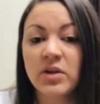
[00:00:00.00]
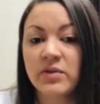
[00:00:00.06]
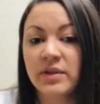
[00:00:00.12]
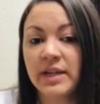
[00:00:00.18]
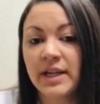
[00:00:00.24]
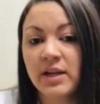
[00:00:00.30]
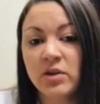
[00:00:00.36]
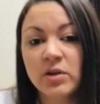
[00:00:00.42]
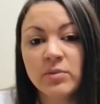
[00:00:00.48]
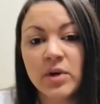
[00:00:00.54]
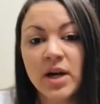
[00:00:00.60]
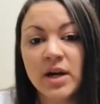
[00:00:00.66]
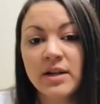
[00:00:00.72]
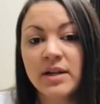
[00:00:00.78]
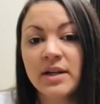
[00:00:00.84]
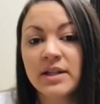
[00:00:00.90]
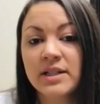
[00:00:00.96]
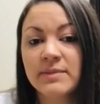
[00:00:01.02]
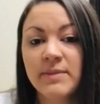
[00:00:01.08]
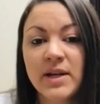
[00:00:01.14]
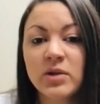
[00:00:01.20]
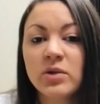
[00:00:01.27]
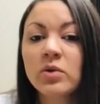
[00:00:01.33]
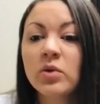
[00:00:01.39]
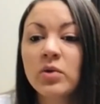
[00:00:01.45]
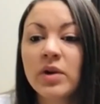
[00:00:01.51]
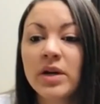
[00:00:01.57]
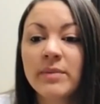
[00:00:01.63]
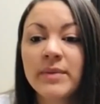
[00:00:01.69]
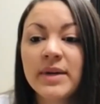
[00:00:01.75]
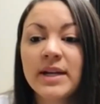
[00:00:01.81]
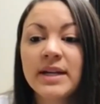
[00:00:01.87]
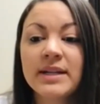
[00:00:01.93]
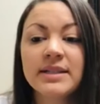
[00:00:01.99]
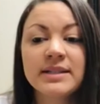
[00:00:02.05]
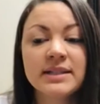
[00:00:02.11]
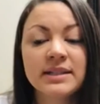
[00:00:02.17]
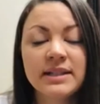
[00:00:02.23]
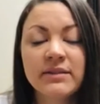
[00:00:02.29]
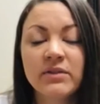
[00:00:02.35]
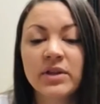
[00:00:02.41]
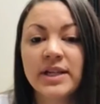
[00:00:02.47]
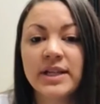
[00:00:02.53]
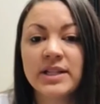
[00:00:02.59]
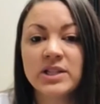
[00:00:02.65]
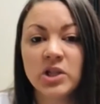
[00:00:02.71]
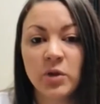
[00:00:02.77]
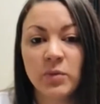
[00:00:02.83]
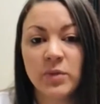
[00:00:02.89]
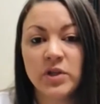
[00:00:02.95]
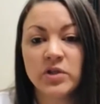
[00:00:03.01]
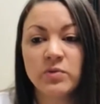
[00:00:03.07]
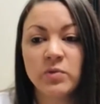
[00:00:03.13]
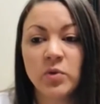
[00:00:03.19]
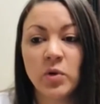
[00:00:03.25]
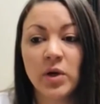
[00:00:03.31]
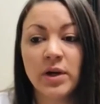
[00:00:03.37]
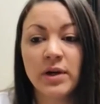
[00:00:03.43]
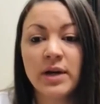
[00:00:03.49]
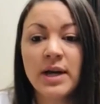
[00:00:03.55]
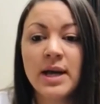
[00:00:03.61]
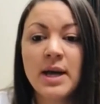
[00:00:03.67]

over the counter products, medical equipment, delivery, and so much more.